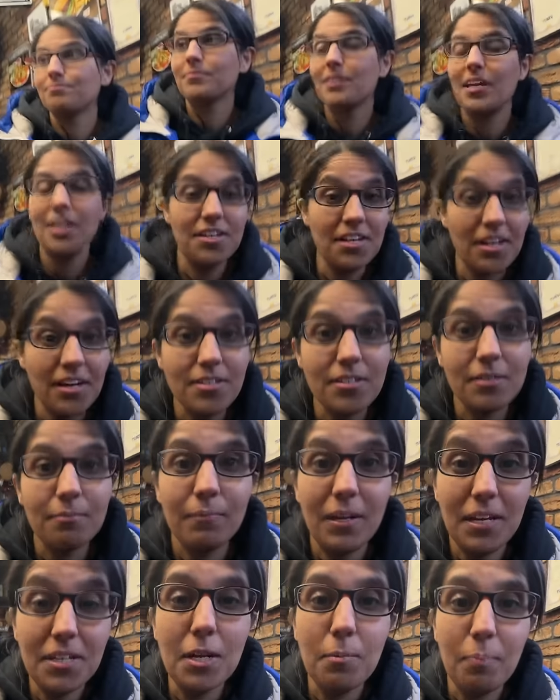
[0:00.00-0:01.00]
Well, did. How did you
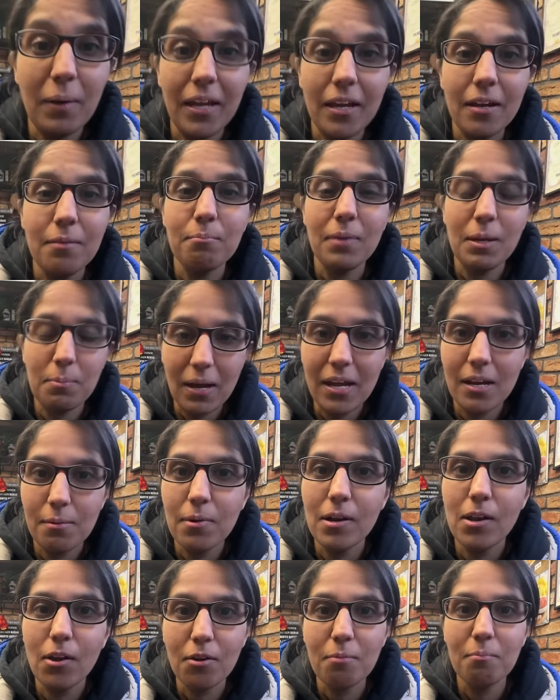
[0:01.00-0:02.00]
think it went? Pay him. He paid him a
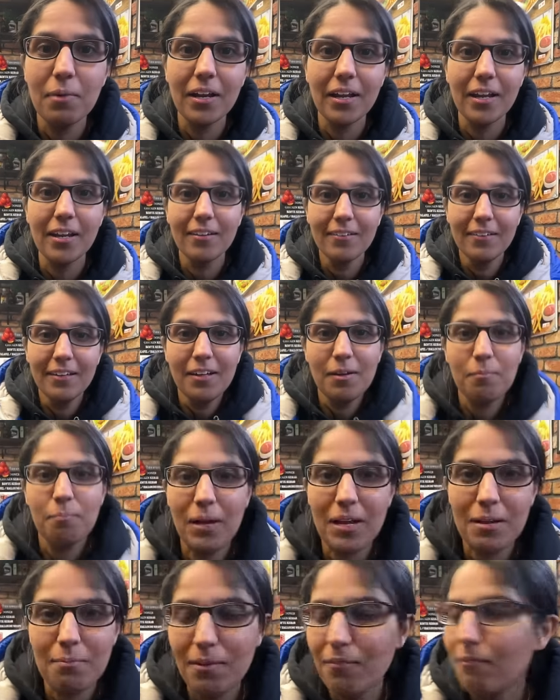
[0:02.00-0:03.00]
lot of money. He
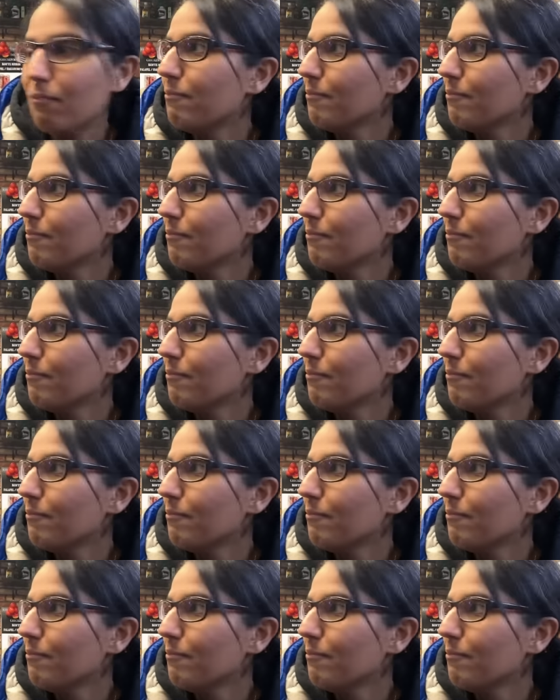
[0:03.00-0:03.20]
paid him in...